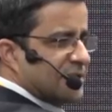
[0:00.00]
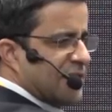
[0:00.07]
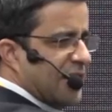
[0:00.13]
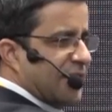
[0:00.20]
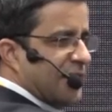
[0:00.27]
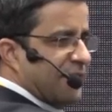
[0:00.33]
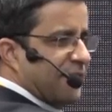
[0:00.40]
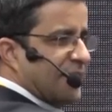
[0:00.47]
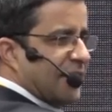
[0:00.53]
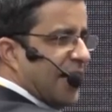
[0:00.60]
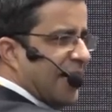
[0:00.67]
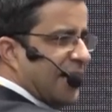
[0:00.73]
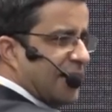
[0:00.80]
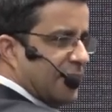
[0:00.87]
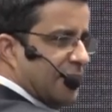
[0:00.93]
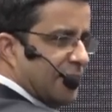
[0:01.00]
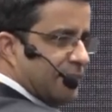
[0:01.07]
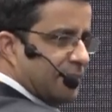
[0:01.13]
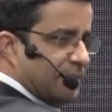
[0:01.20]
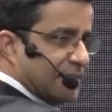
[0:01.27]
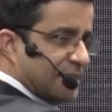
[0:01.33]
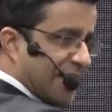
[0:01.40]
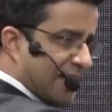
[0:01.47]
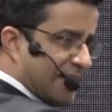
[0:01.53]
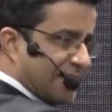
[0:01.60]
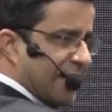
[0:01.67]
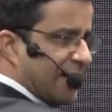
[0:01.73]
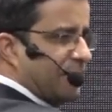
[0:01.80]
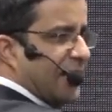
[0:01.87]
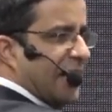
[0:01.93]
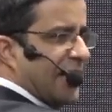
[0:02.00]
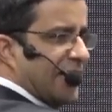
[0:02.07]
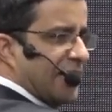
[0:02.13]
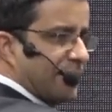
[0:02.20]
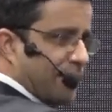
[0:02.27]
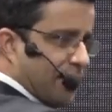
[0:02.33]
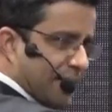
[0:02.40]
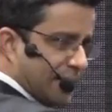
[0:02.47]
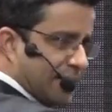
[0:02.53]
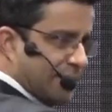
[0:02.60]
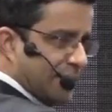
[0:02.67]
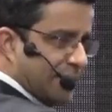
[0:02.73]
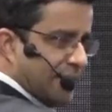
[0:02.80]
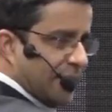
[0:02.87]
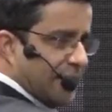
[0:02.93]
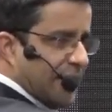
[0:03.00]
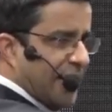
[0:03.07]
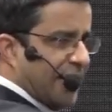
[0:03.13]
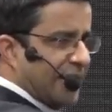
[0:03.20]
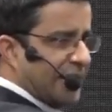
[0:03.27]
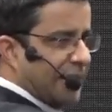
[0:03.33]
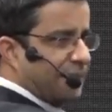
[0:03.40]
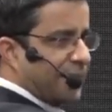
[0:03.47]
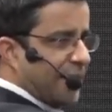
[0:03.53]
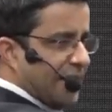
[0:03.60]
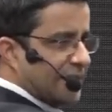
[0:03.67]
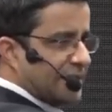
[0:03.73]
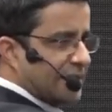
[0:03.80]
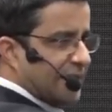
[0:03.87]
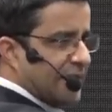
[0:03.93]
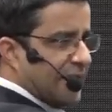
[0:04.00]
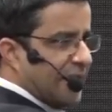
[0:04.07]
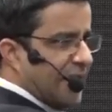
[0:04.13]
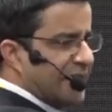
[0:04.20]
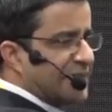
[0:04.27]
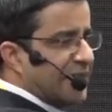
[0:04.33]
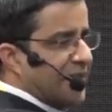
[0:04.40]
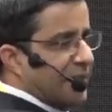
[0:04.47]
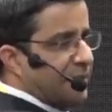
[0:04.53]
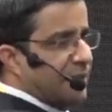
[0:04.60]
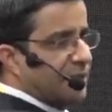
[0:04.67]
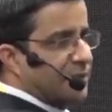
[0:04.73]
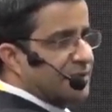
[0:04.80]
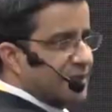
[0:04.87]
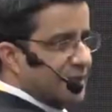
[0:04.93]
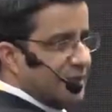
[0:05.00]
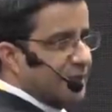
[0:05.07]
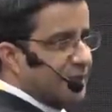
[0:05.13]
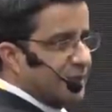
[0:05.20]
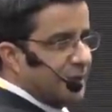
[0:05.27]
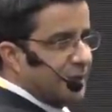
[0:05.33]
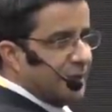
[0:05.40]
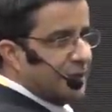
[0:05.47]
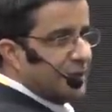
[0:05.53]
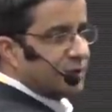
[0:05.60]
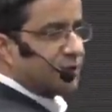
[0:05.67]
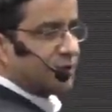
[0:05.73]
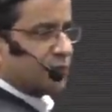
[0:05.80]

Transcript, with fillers: starting with adding a seller side, adding a product, adding a price, and seller able to see. So